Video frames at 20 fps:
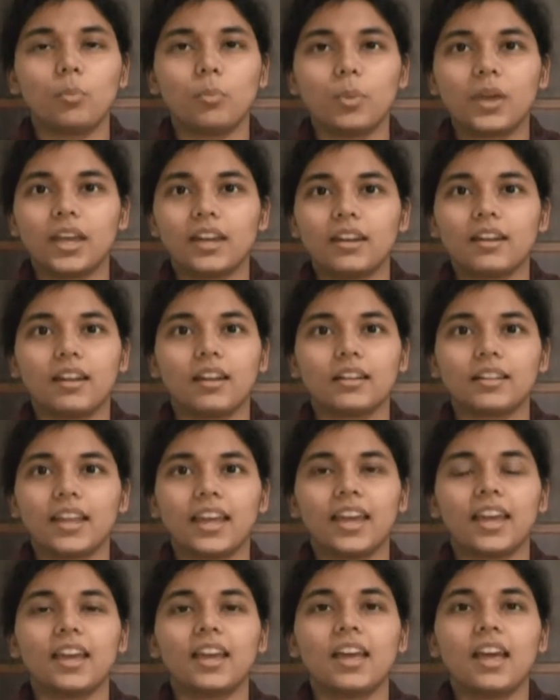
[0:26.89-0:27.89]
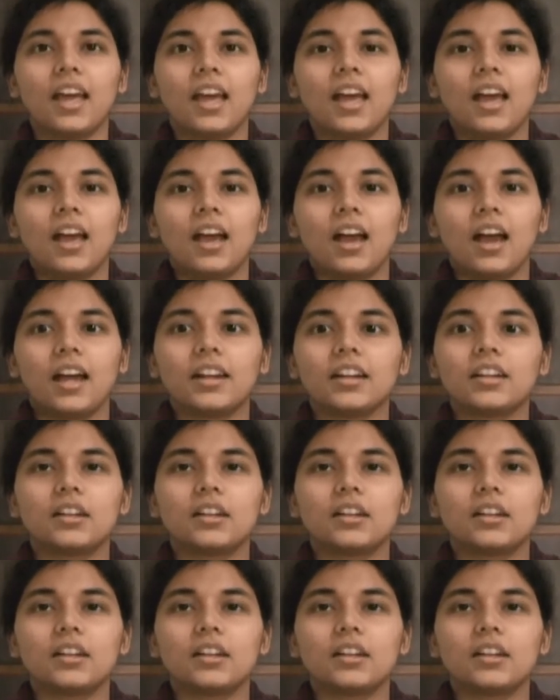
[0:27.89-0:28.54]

It was it's a totally painless